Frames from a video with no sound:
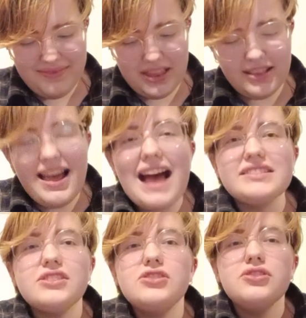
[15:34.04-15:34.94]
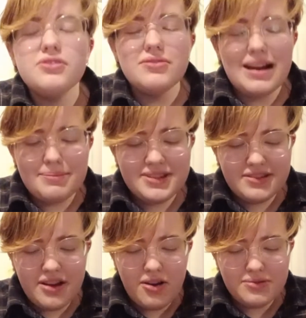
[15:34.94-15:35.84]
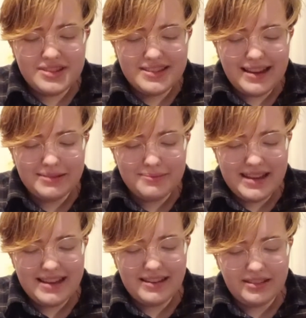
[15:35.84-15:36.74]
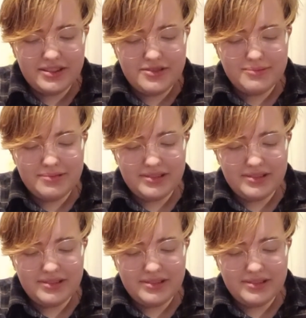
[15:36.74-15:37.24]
The last 2 episodes sent me in a loop.